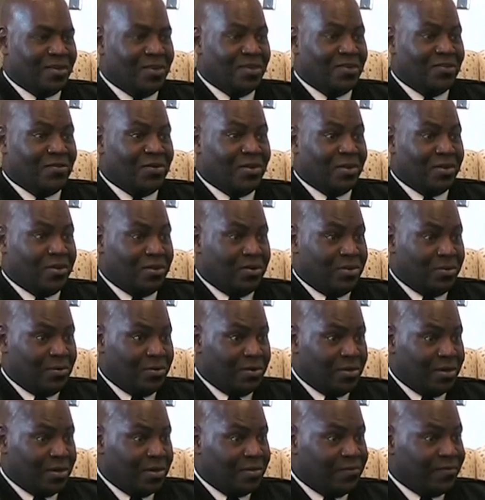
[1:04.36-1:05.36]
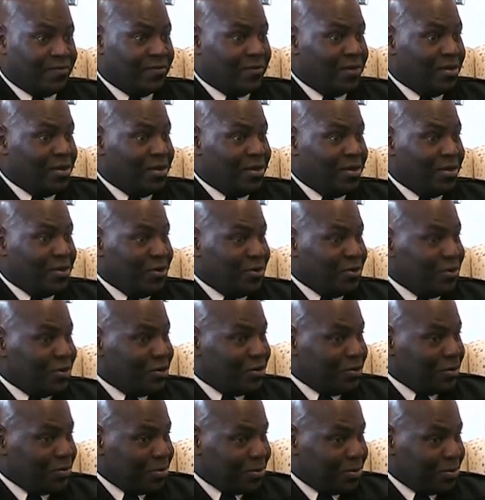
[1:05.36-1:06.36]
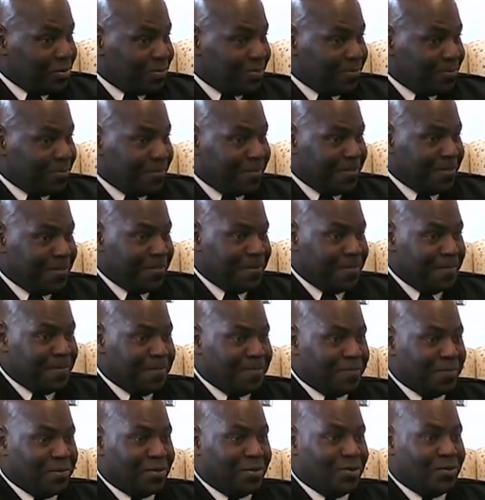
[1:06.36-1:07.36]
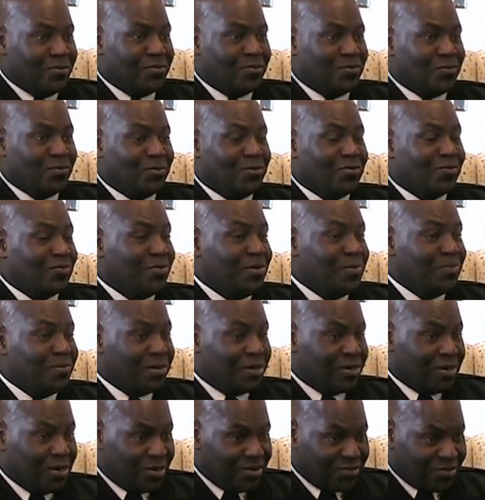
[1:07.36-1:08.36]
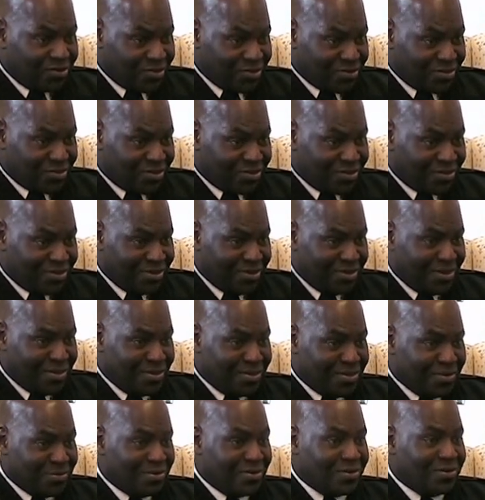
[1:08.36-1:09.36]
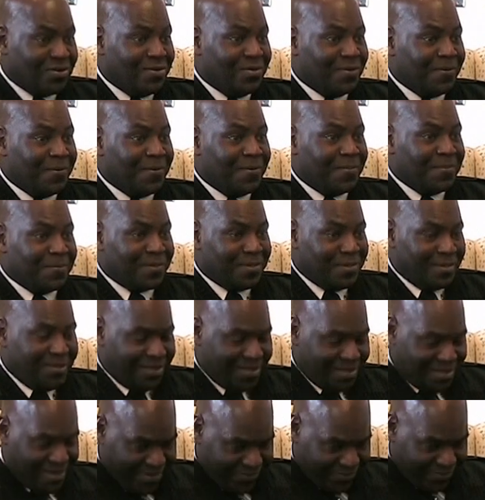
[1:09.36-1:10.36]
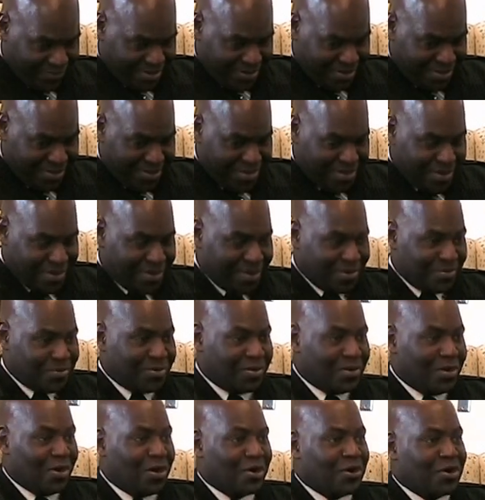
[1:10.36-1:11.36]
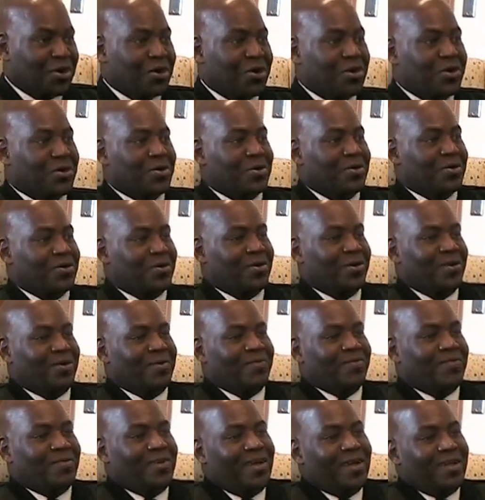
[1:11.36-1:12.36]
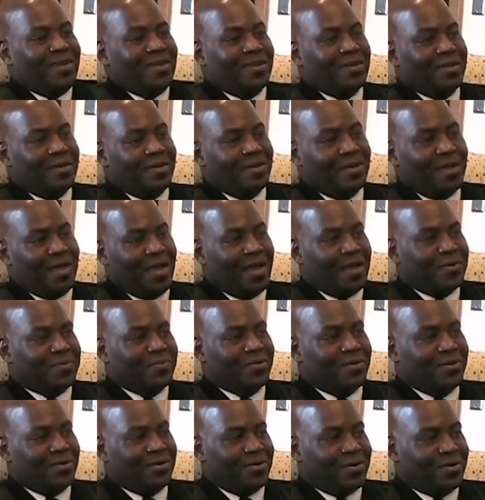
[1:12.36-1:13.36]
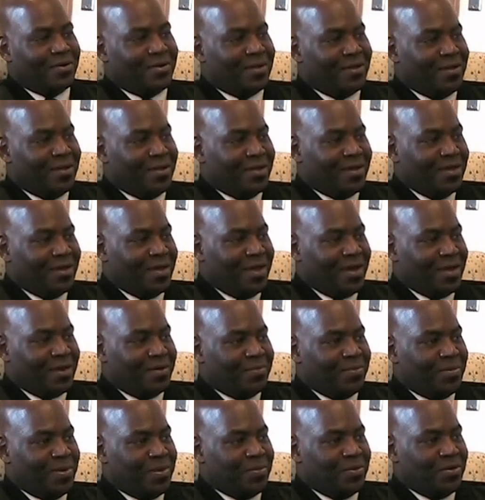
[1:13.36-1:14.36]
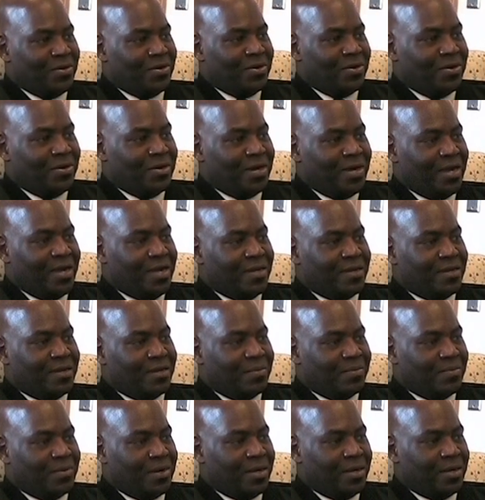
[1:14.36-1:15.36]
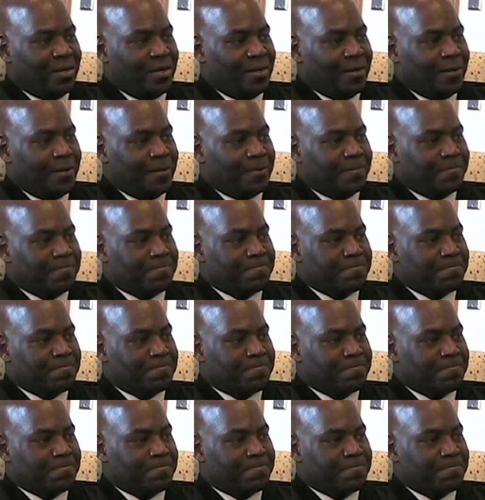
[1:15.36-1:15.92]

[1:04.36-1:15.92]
things you had to do, and if you didn't do them, there was repercussions that would occur if that didn't happen. I can remember a night that my